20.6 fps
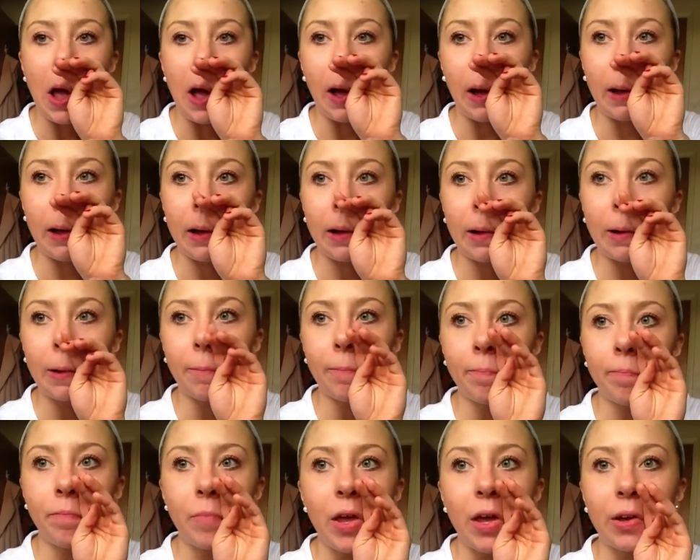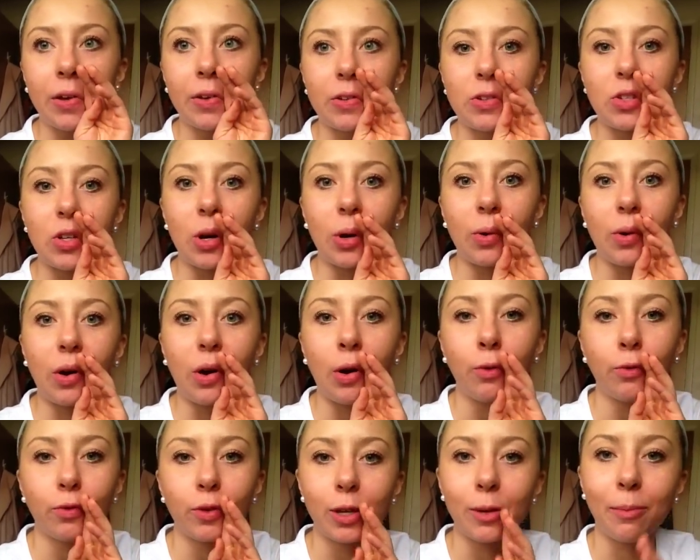So
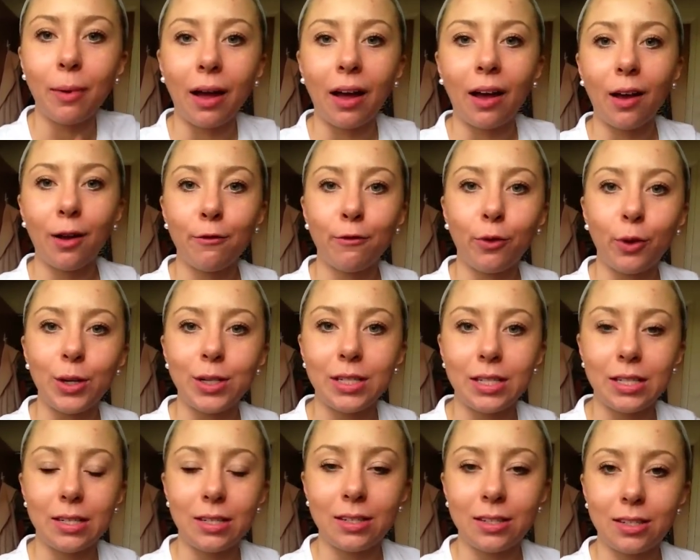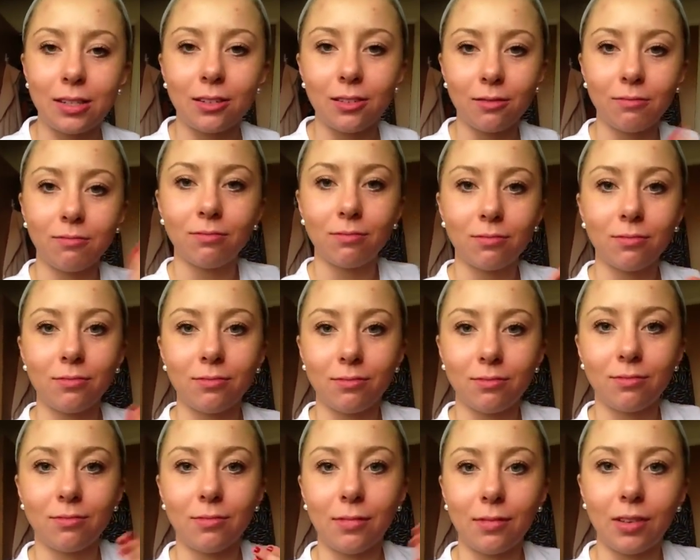hopefully my voice is
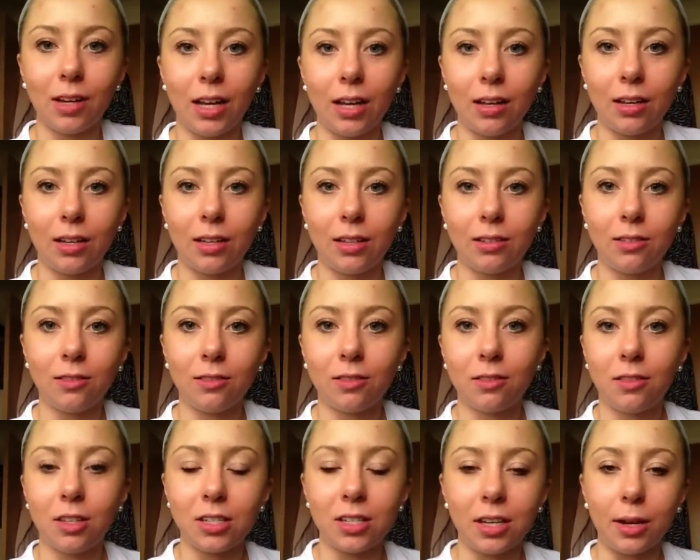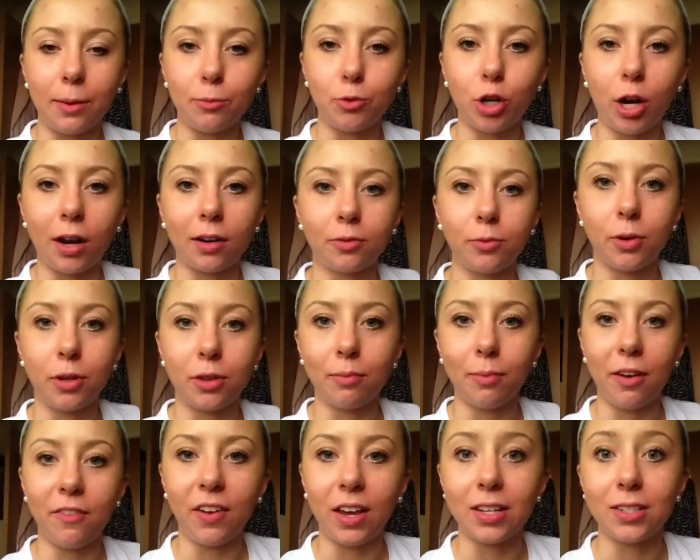in the same track with
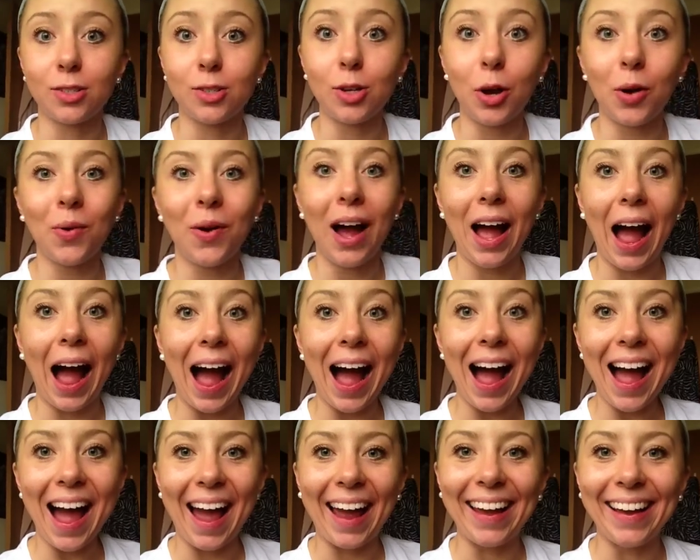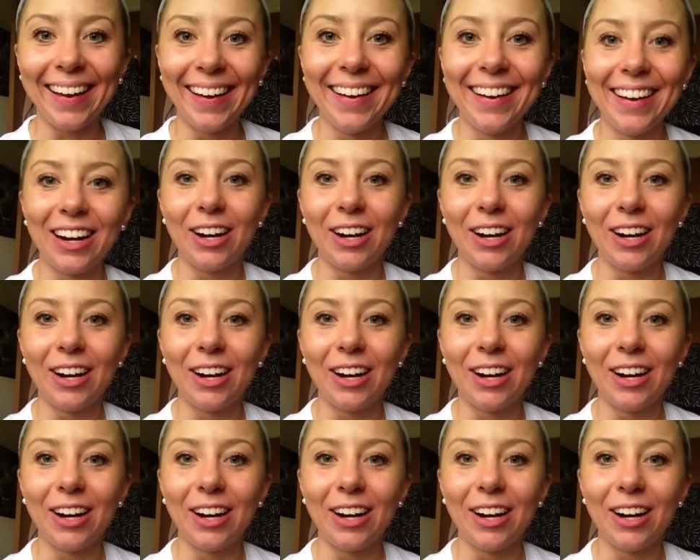my face. So, hi!